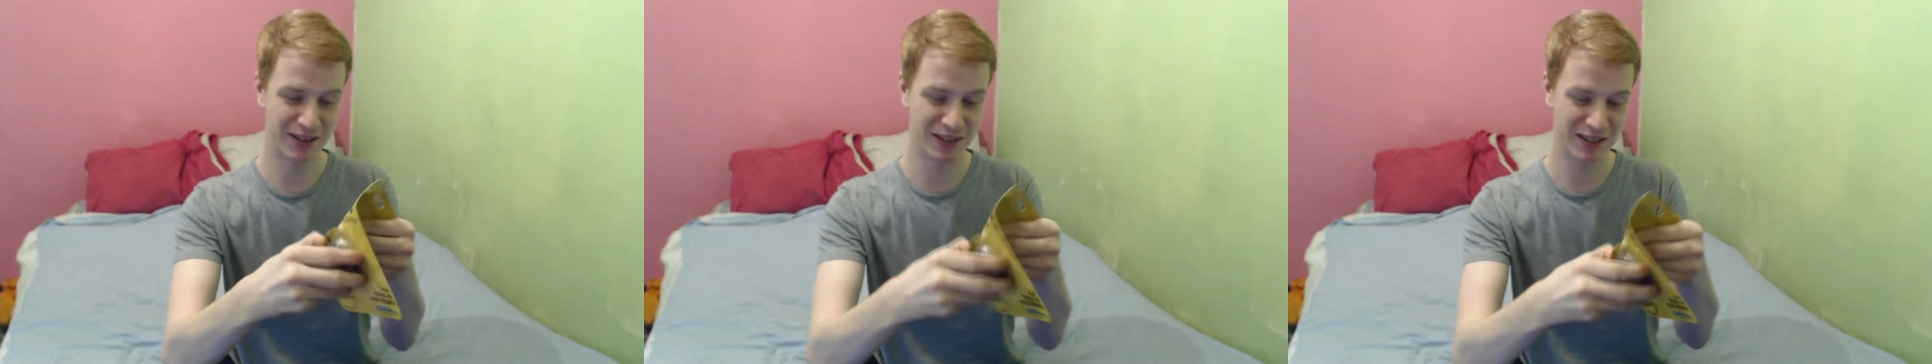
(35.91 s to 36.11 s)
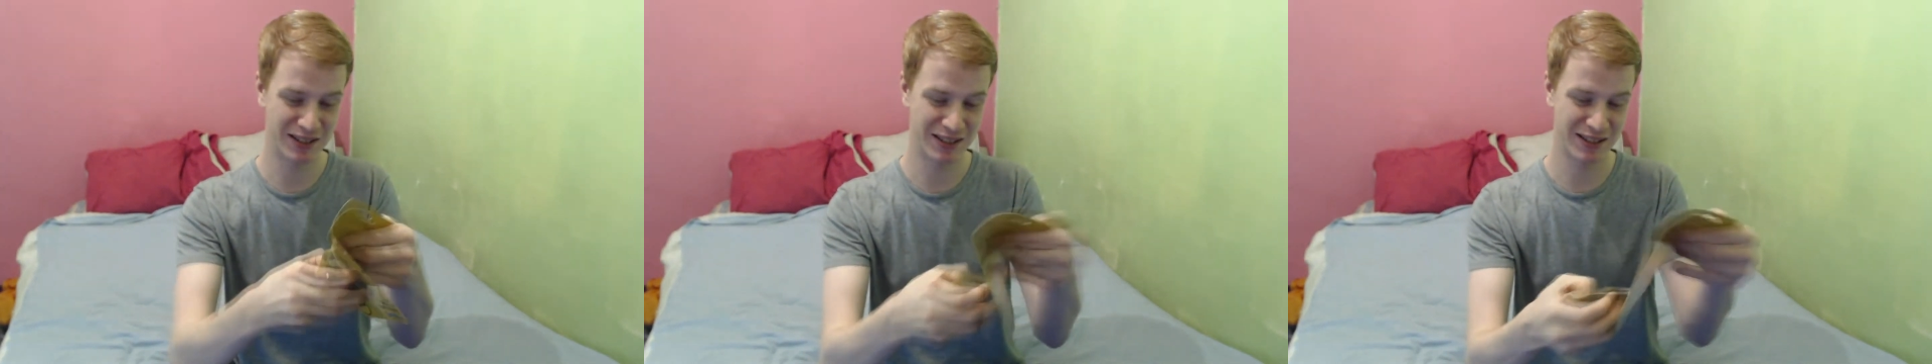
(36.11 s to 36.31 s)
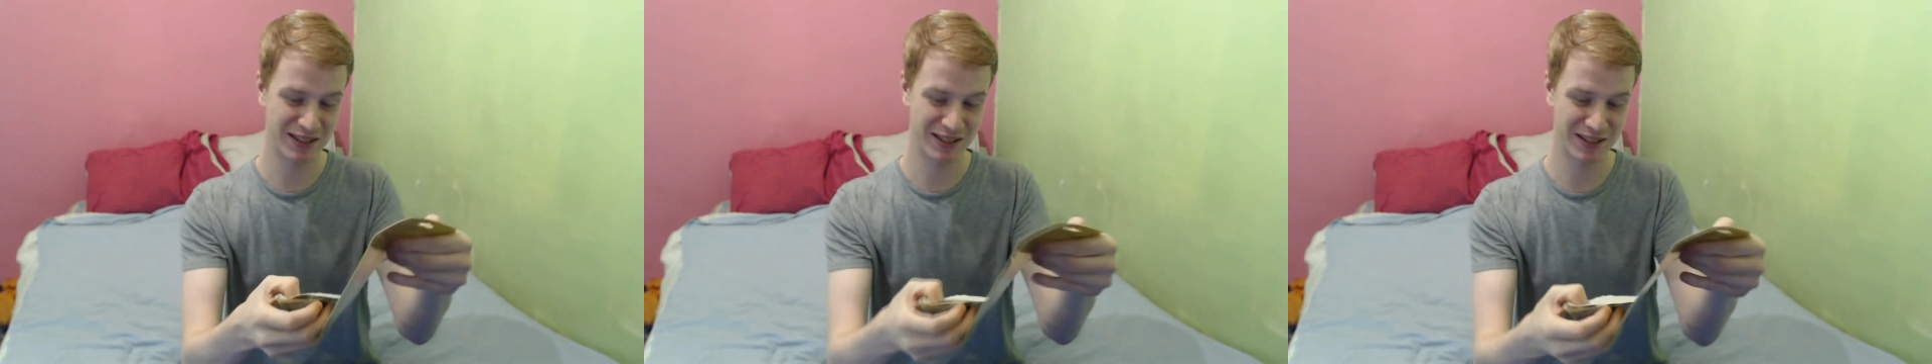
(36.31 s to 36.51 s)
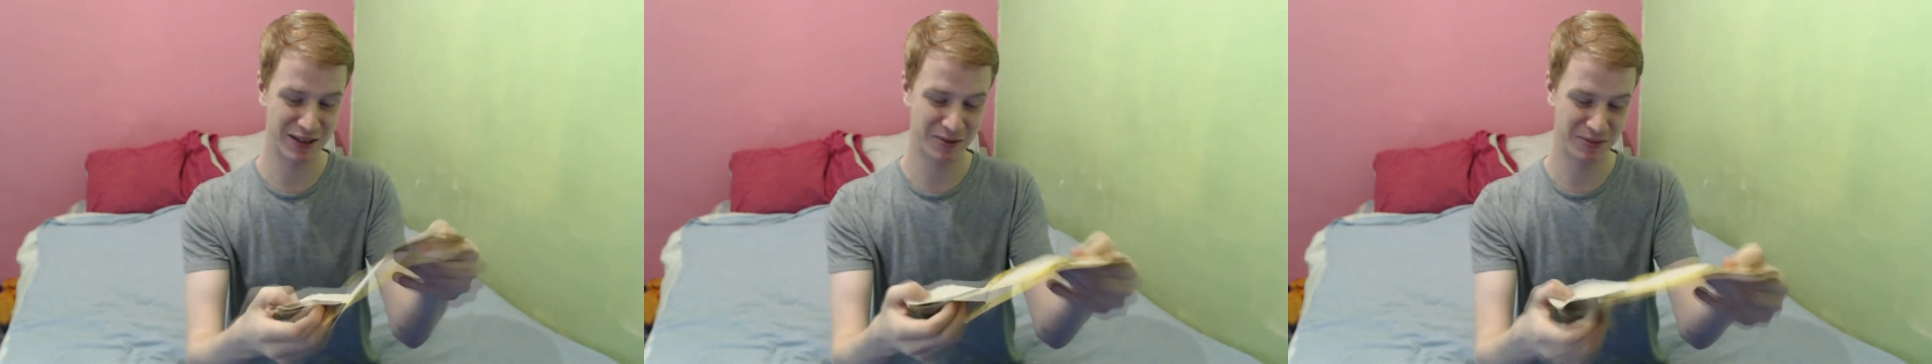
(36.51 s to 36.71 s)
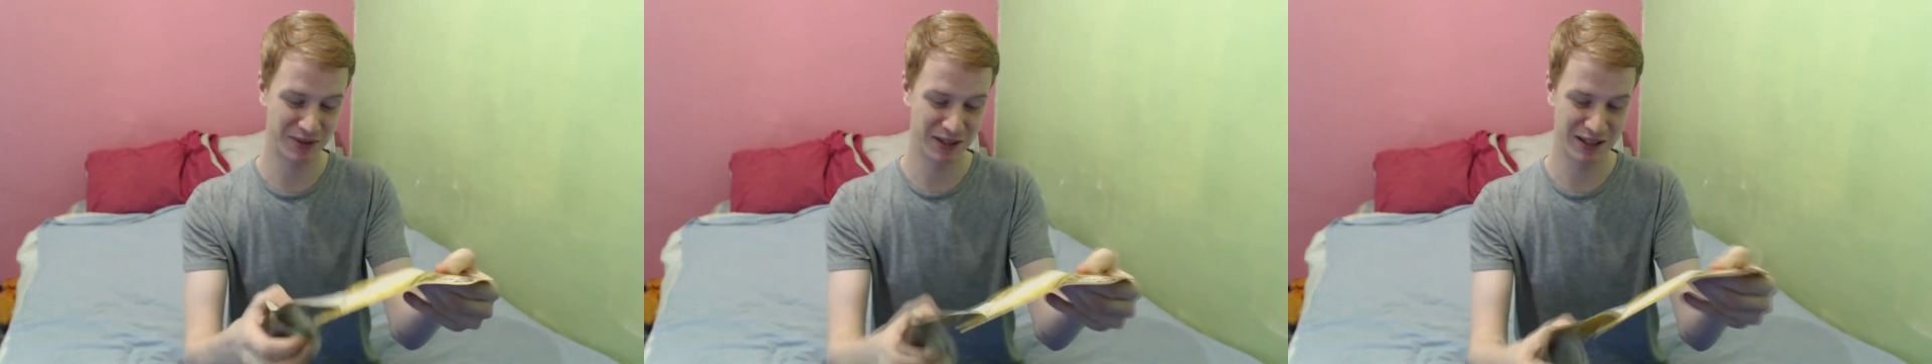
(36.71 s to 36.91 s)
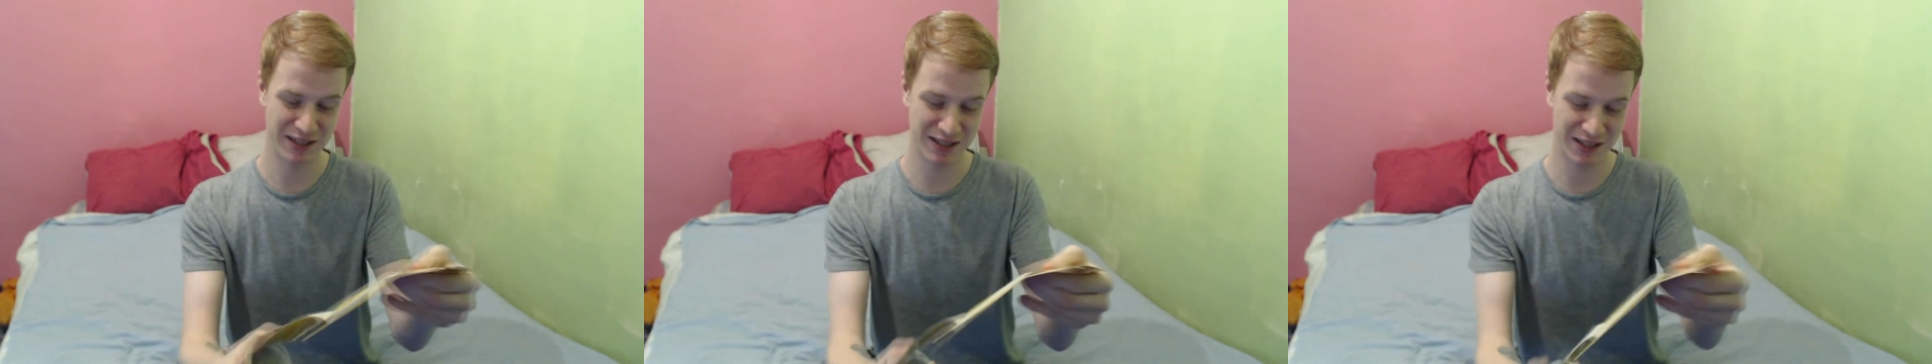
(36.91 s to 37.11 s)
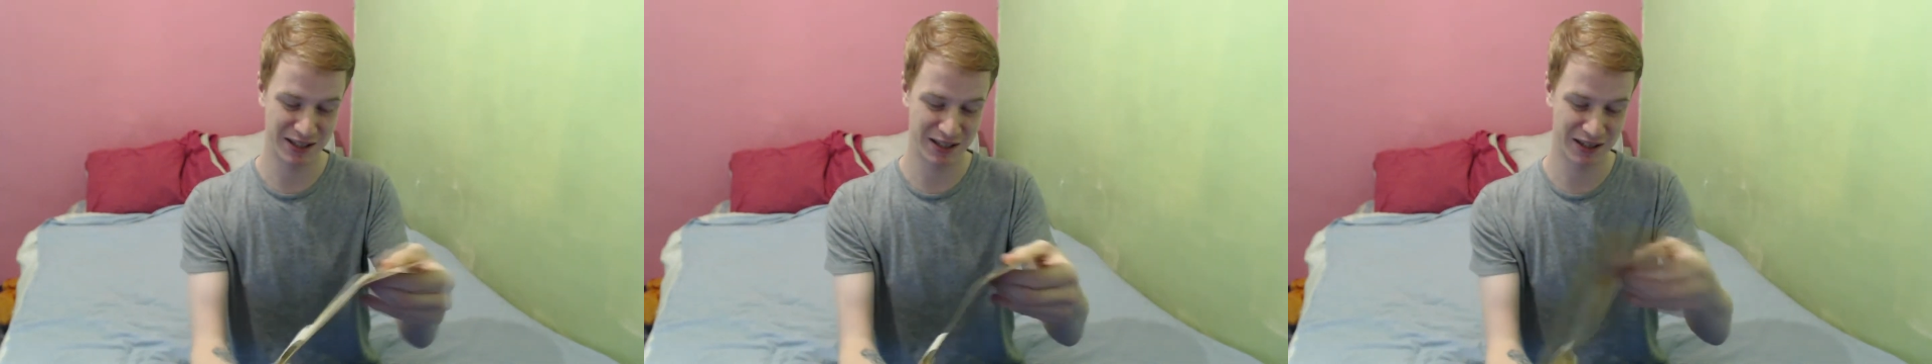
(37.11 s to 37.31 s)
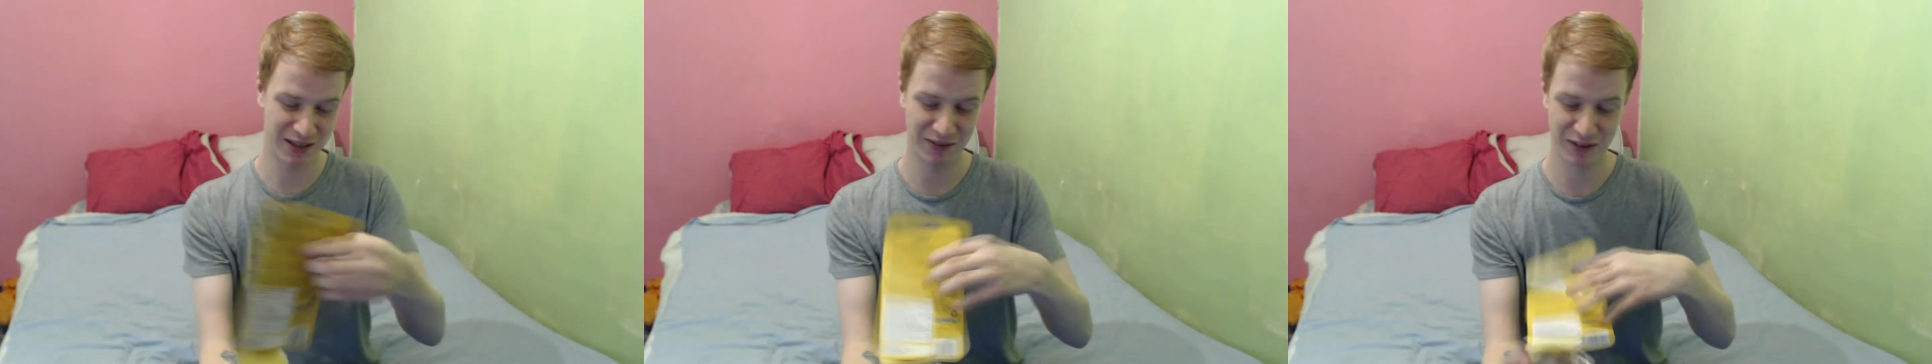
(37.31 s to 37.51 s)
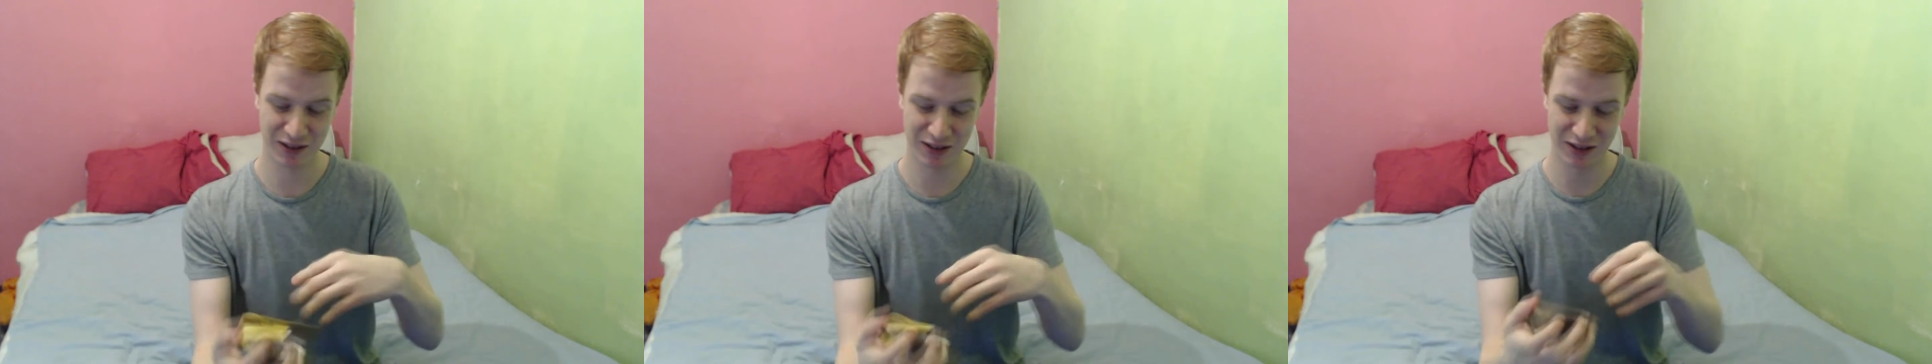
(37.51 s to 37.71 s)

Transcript: Let's open this up.